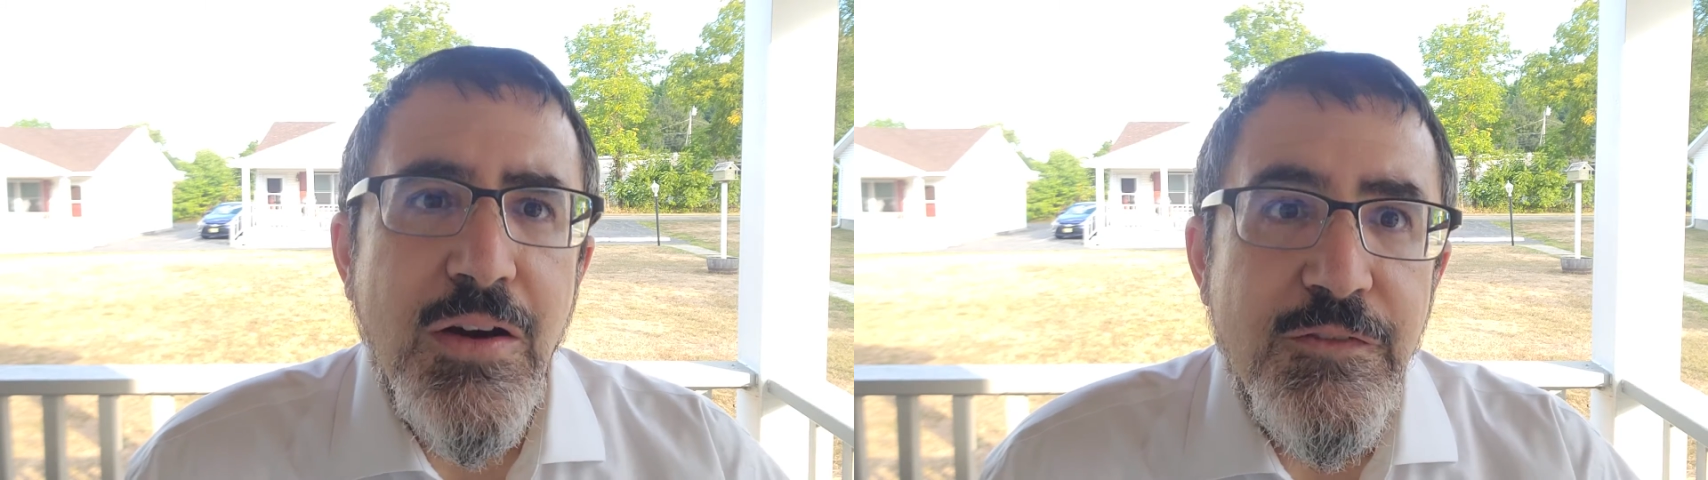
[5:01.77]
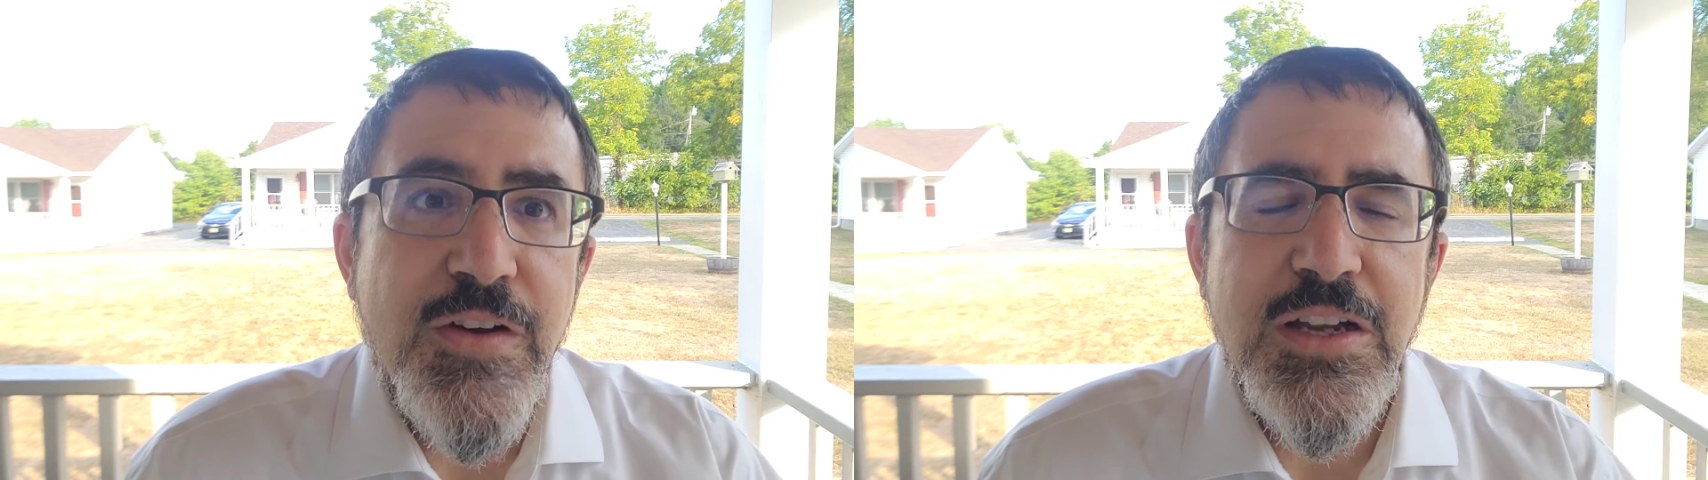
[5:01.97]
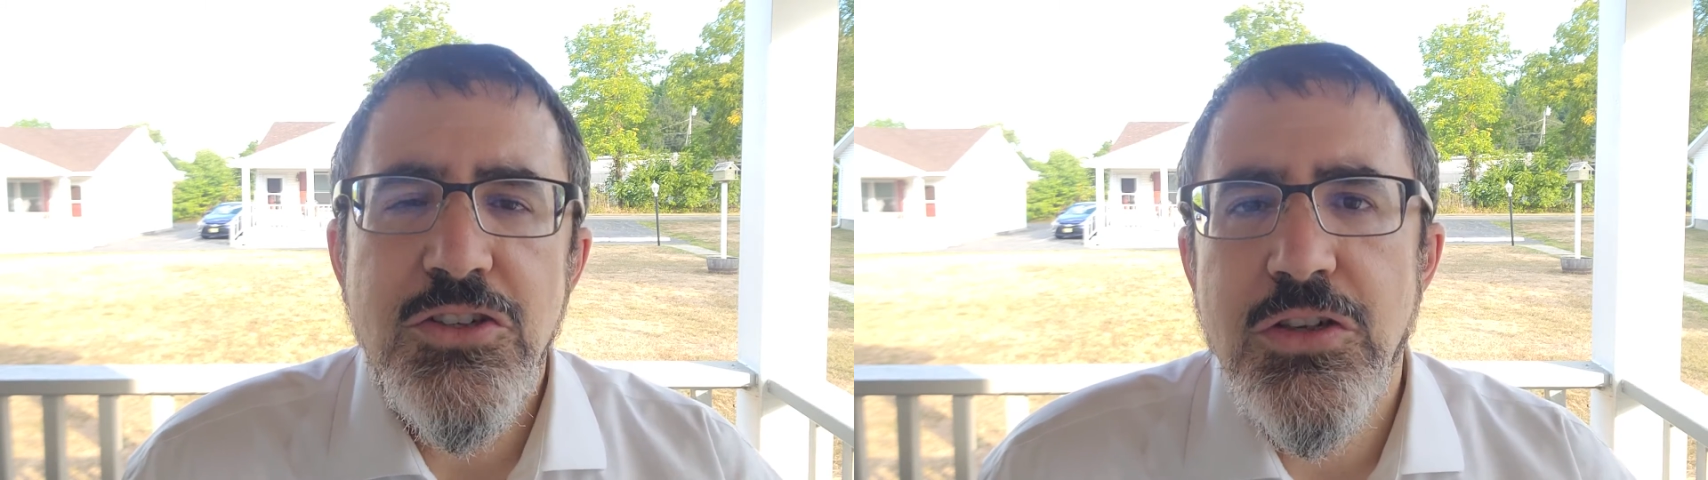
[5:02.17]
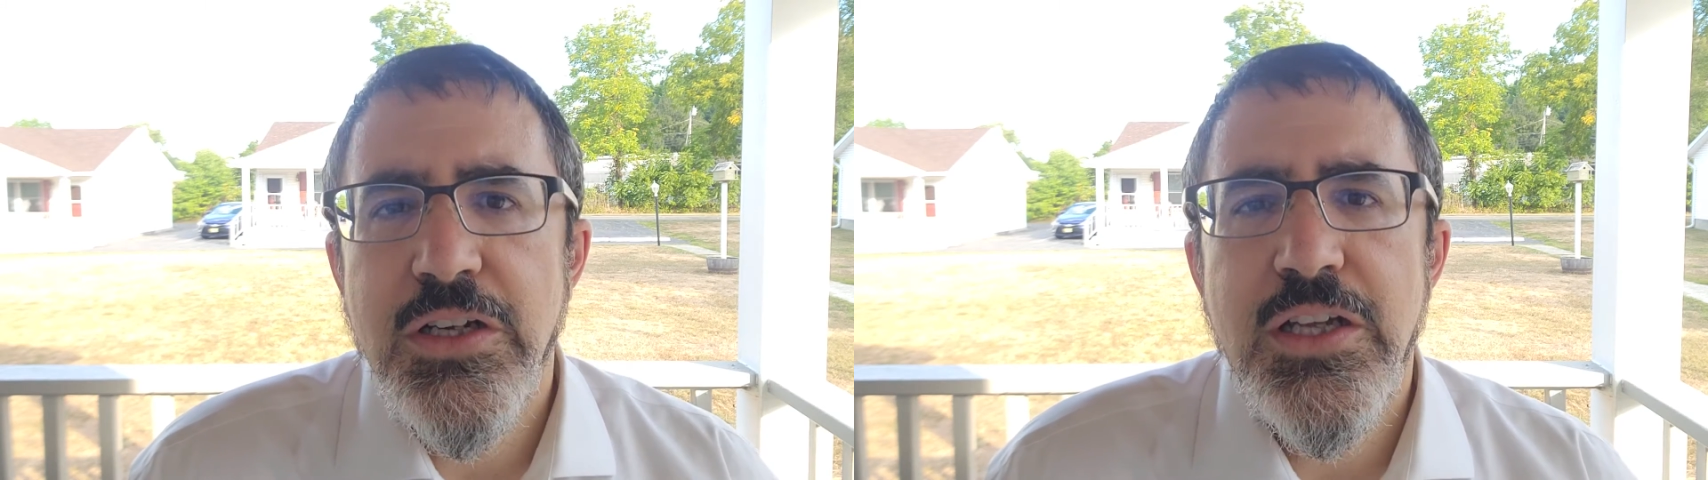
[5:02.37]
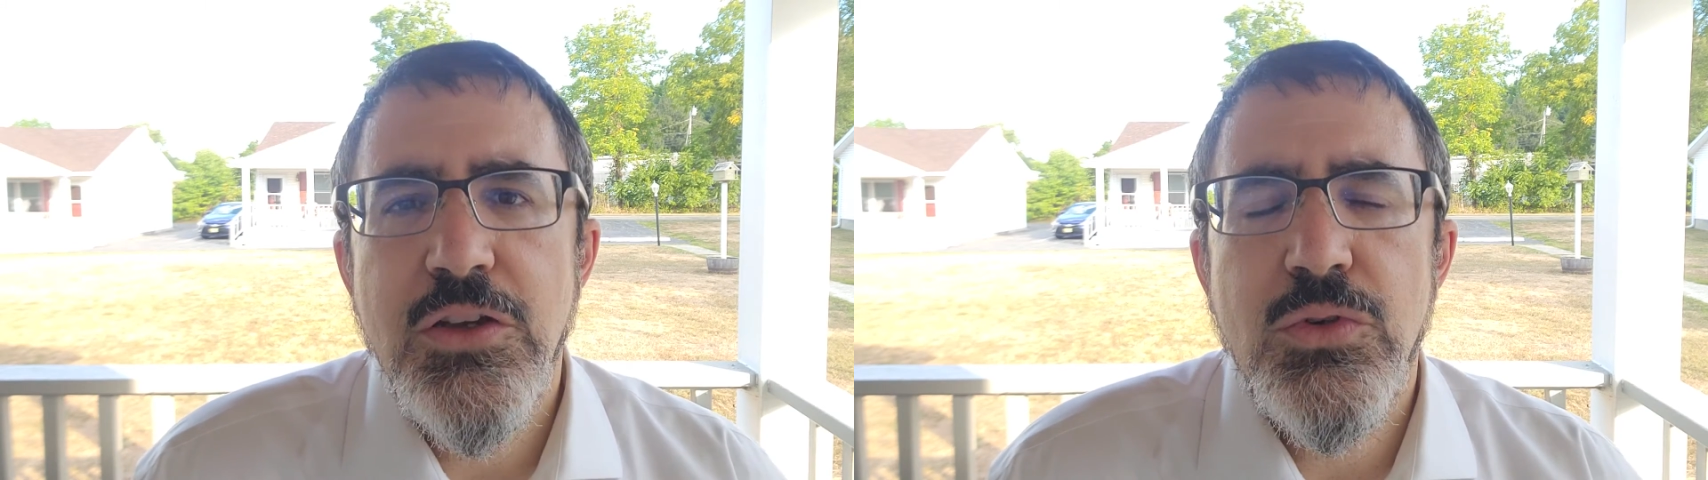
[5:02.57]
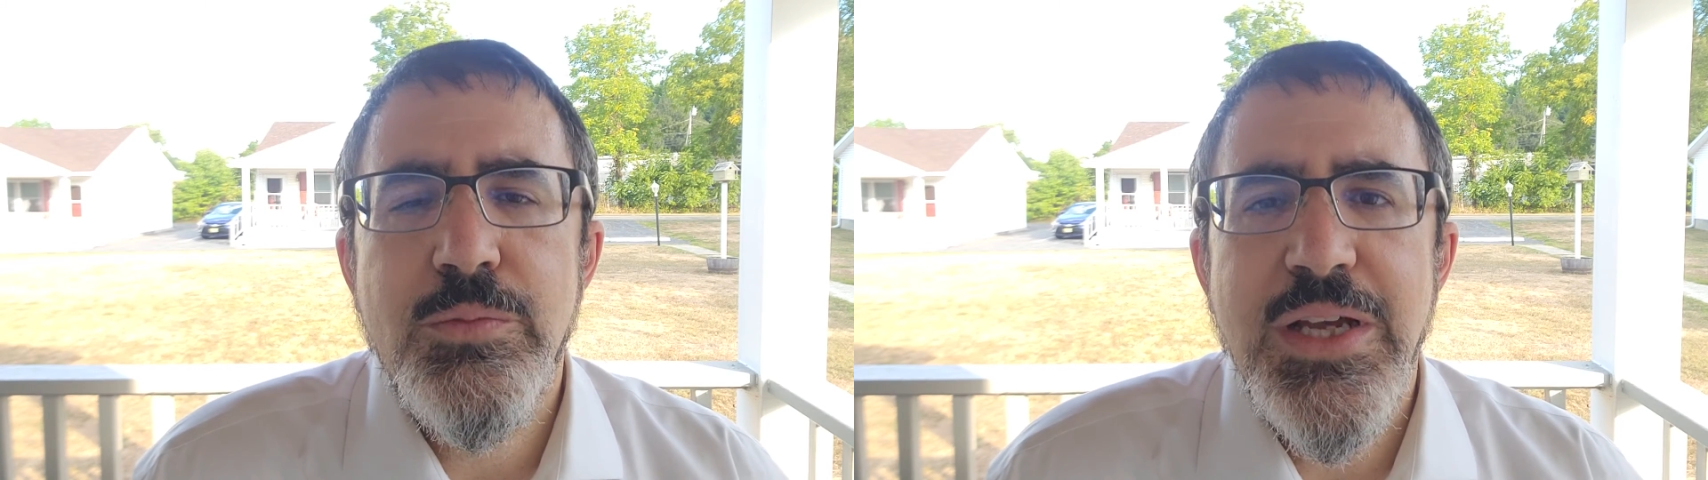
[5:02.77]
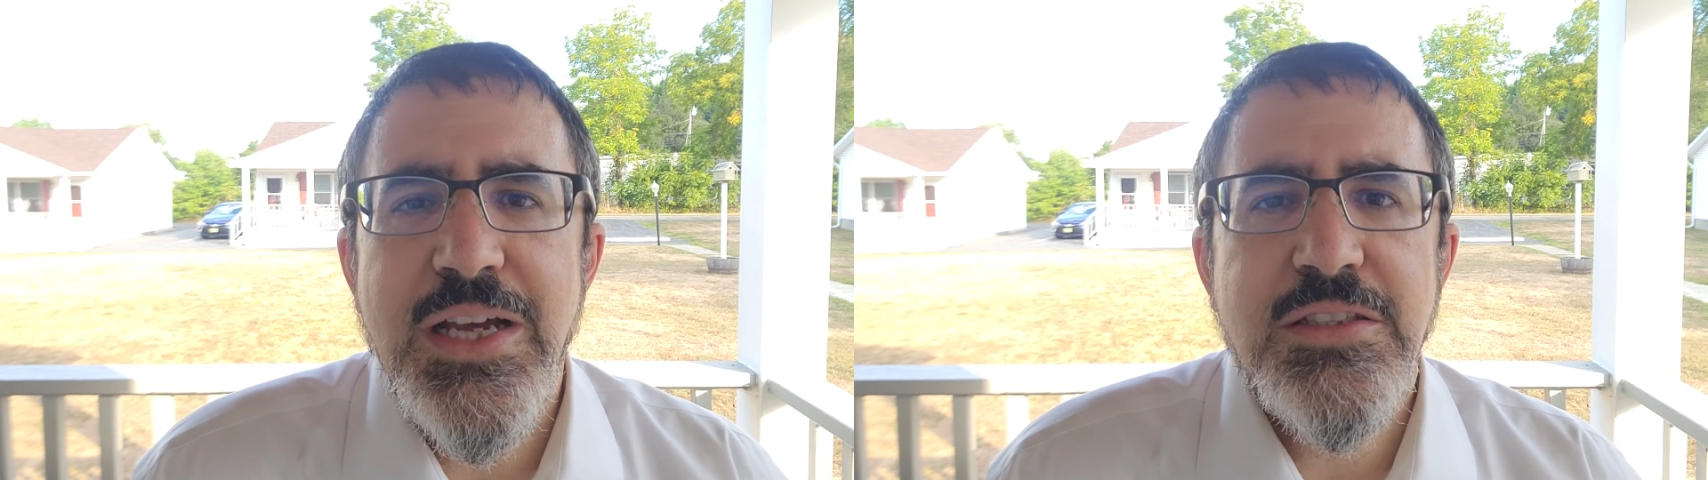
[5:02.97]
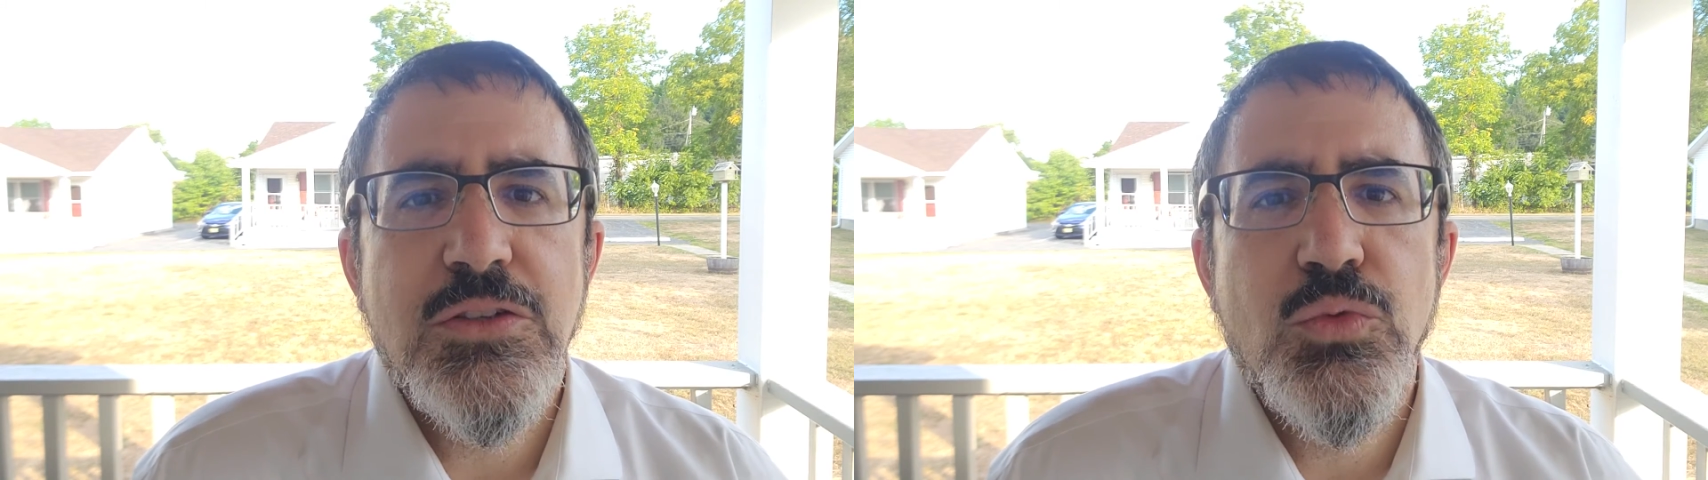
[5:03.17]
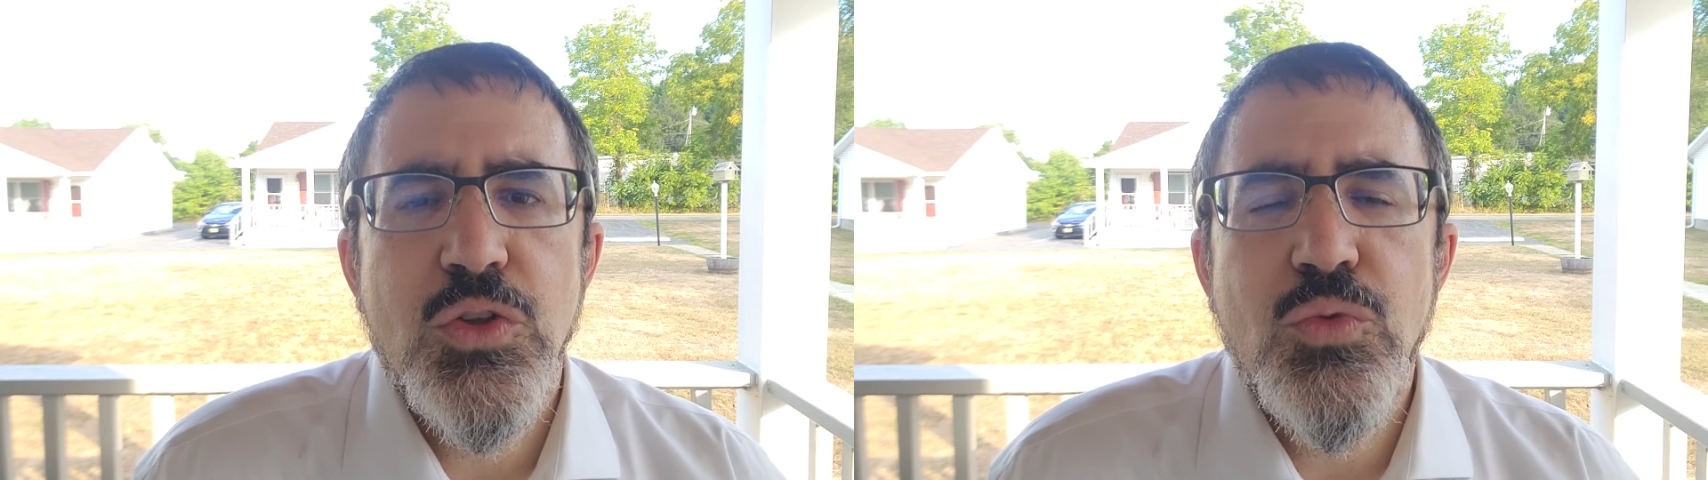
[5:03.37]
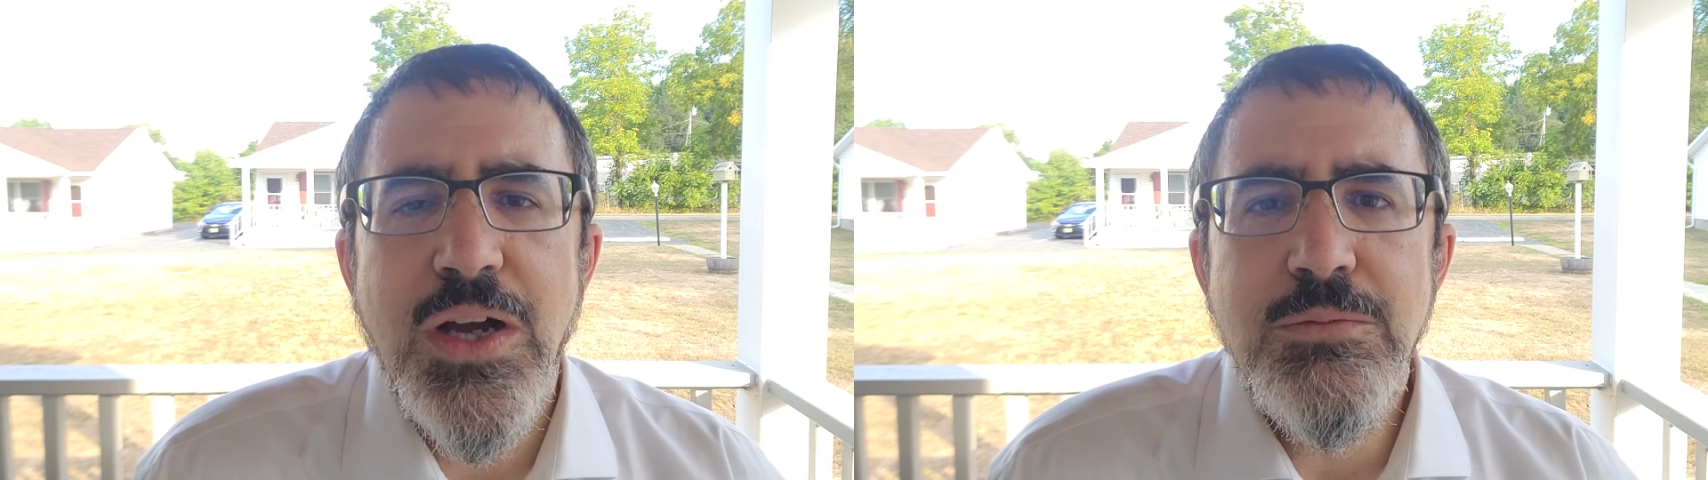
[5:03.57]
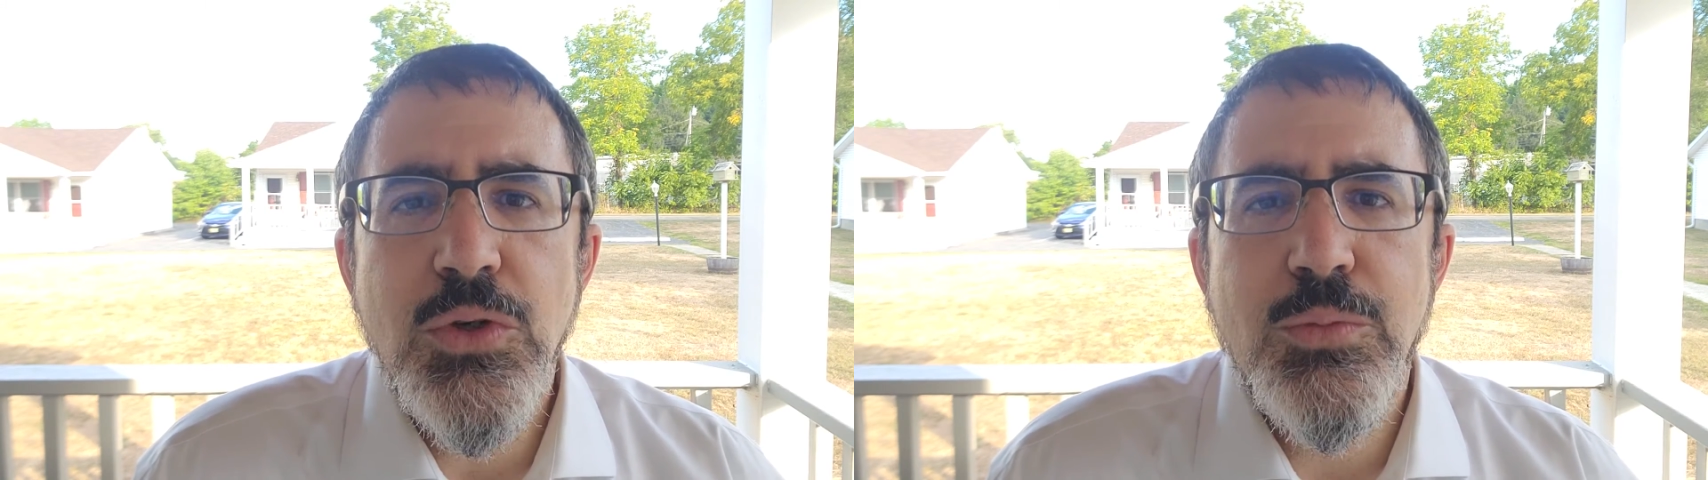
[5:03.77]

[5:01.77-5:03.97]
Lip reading: Eventually, he would be answered with one